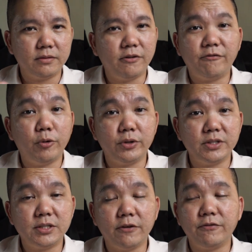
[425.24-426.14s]
your phone
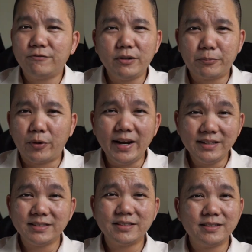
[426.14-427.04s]
itself. For the
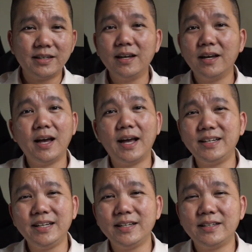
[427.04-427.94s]
price, I
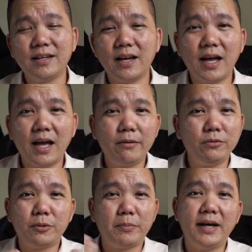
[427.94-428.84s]
think I'll
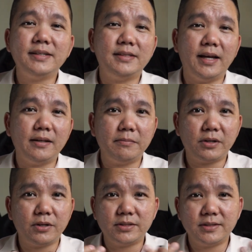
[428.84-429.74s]
look past that,
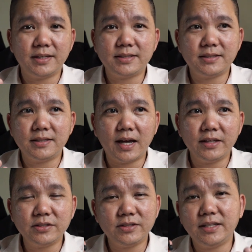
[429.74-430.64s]
because I
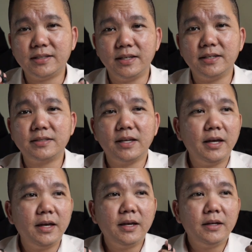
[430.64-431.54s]
just need this
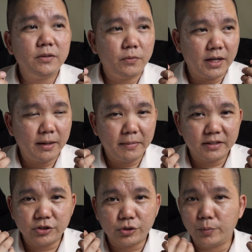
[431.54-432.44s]
when I'm
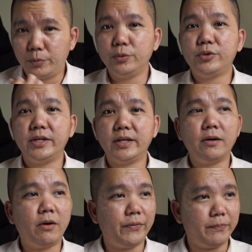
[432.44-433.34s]
actually commuting
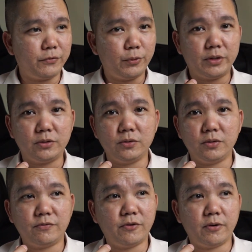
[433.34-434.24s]
or going
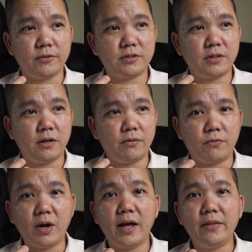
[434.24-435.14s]
for a
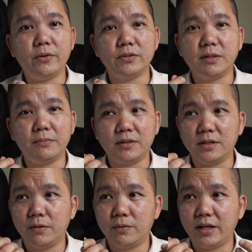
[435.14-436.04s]
run or something
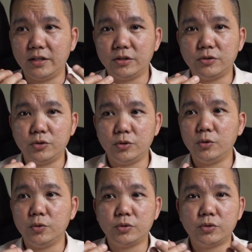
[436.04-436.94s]
that what I need to
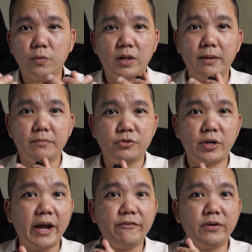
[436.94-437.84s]
use while I'm
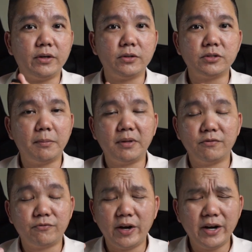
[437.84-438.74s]
driving or
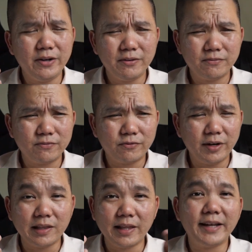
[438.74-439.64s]
something very
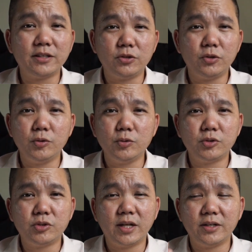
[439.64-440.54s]
light
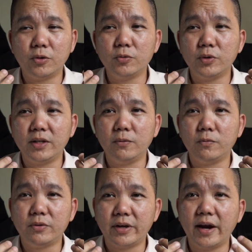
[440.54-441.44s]
use, and I don't really
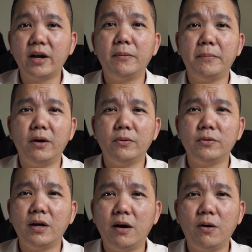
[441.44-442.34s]
care about
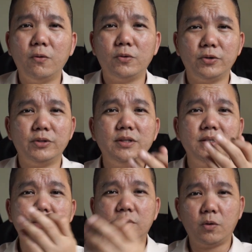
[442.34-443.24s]
how good
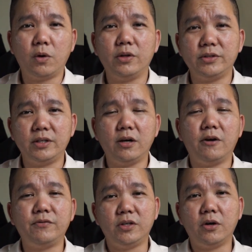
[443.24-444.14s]
the quality
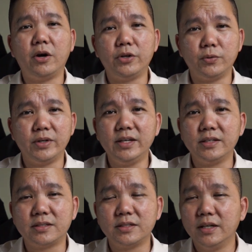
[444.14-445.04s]
of the audio
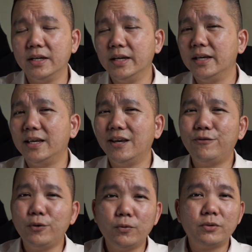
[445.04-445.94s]
is.
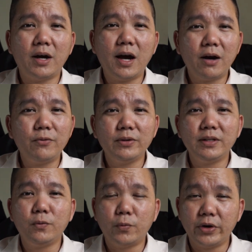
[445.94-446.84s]
If you are
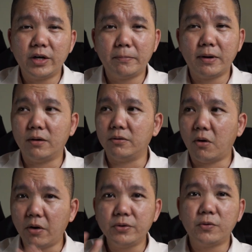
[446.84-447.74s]
really worried about
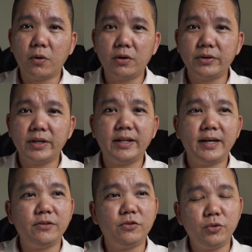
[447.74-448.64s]
audio quality,
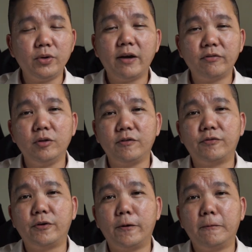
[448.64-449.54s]
then you have to look
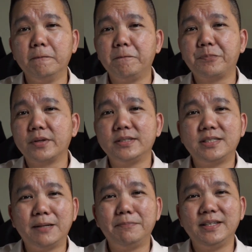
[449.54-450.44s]
for
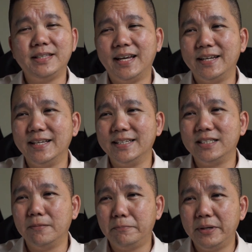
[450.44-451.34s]
something that
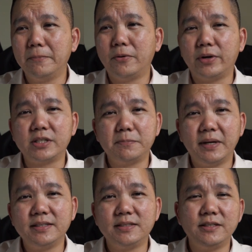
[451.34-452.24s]
is a bit more
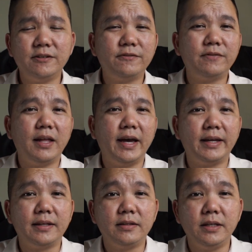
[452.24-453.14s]
expensive,
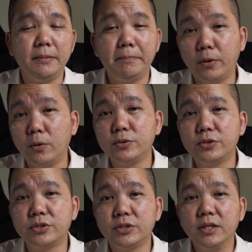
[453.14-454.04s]
like the
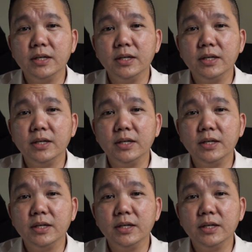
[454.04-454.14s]
Bose